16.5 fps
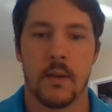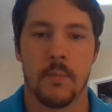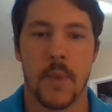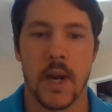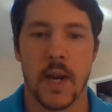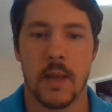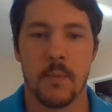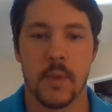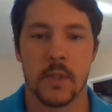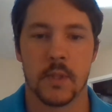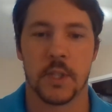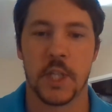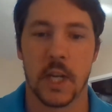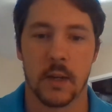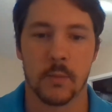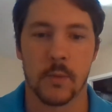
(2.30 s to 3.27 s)
My name is
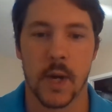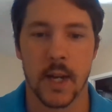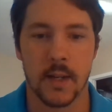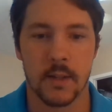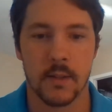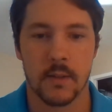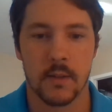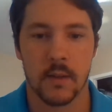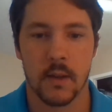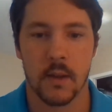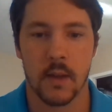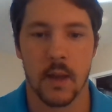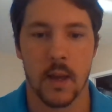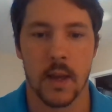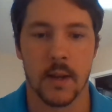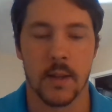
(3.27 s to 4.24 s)
Jacob Ryder,
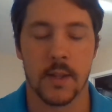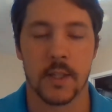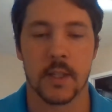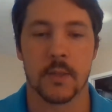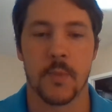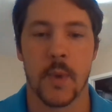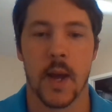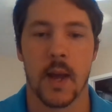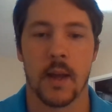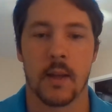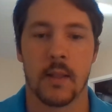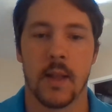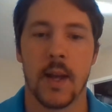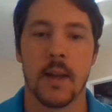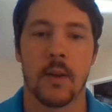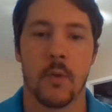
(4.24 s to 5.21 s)
and this is my
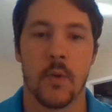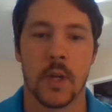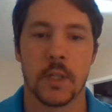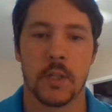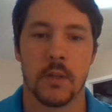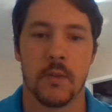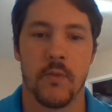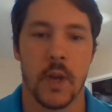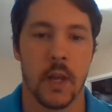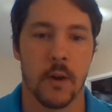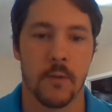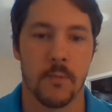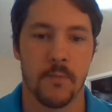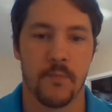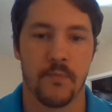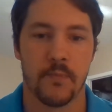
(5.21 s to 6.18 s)
client question
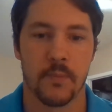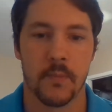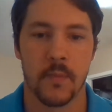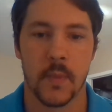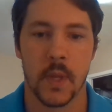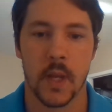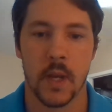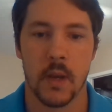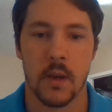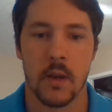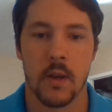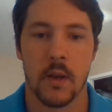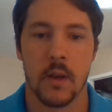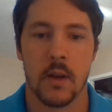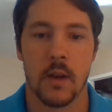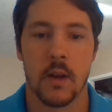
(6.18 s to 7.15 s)
video.
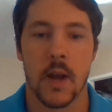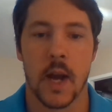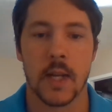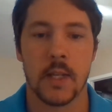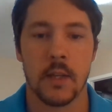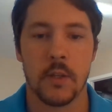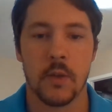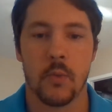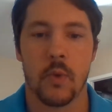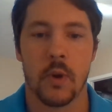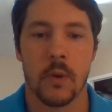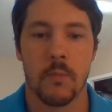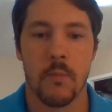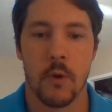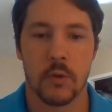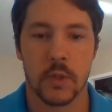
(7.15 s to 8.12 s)
I tend to
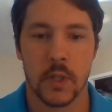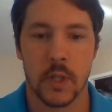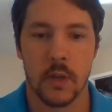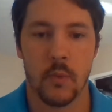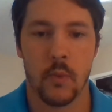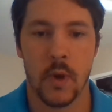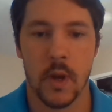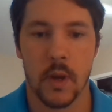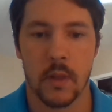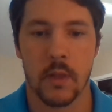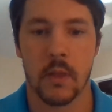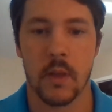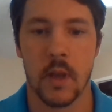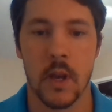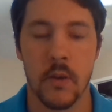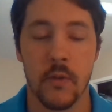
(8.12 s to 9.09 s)
work mostly
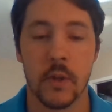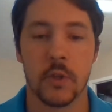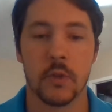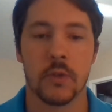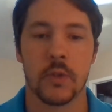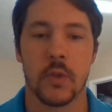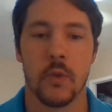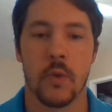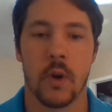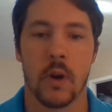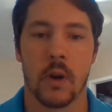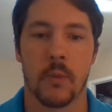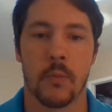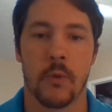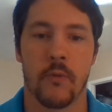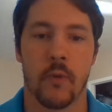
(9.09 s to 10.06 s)
with individuals who
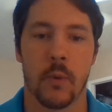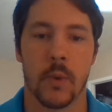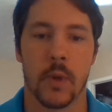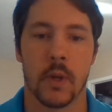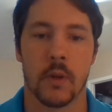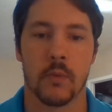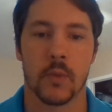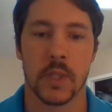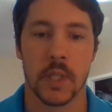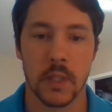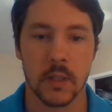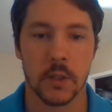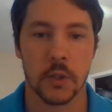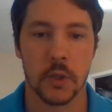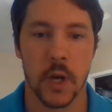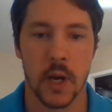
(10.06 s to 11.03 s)
are performing
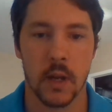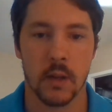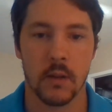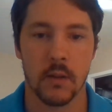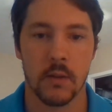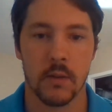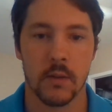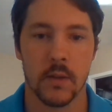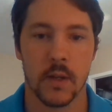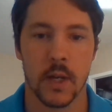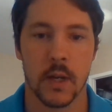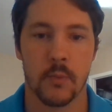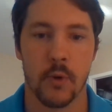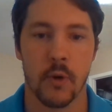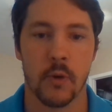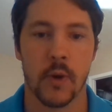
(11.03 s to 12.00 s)
resistance training
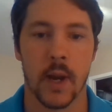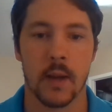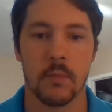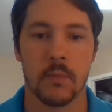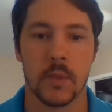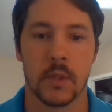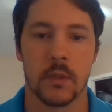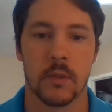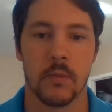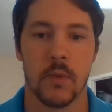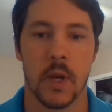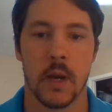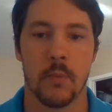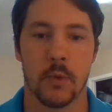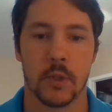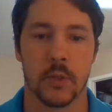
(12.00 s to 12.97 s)
programs
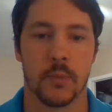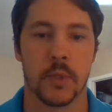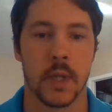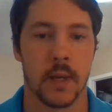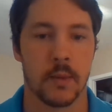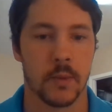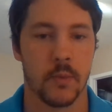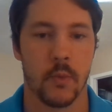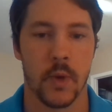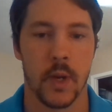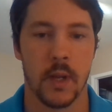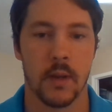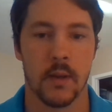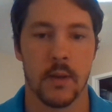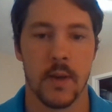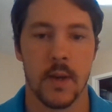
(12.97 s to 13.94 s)
multiple times per week.